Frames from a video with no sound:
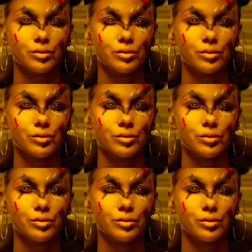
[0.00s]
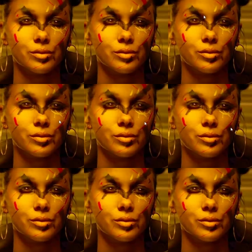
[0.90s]

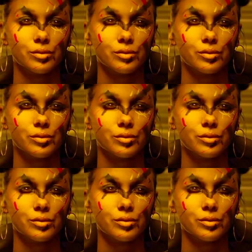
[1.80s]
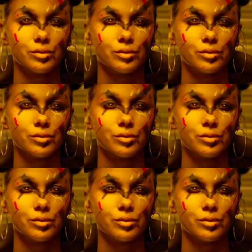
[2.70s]
No words are spoken by the person on screen.